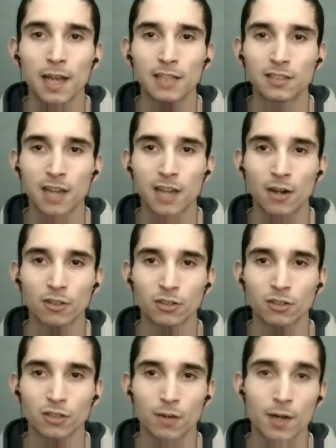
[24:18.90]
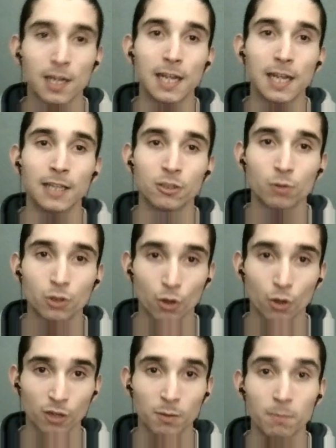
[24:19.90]
characters directly into a
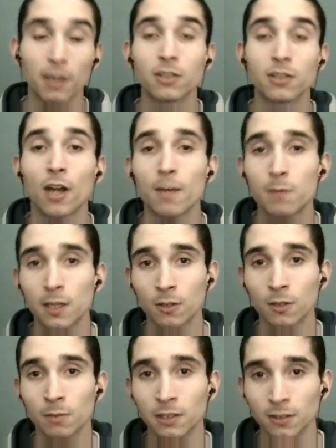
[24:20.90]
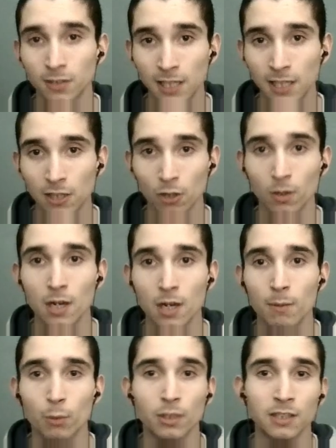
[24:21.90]
document by typing them into TECO,
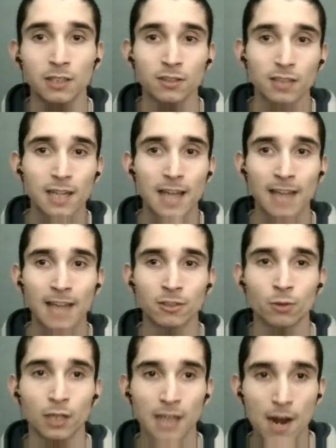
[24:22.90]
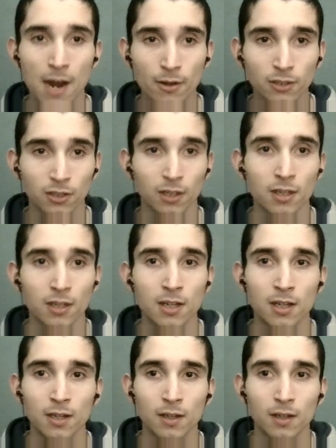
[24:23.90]
but would instead enter a character,
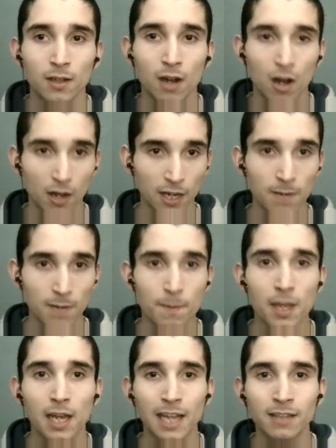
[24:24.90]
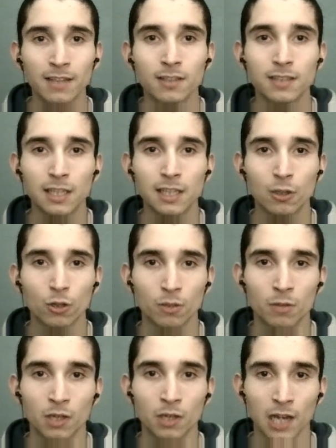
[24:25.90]
I, in the TECO
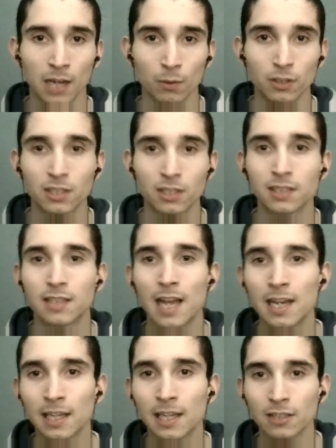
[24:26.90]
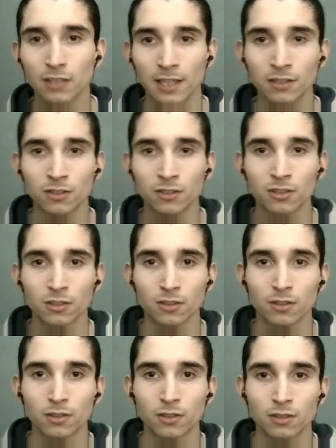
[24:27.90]
command language, telling it
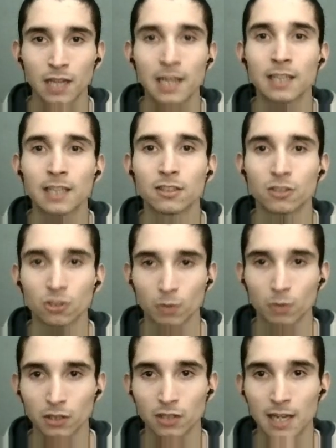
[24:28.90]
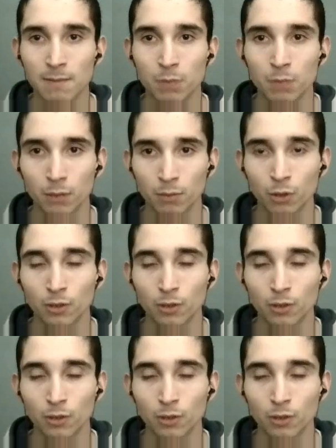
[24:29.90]
to switch to input mode.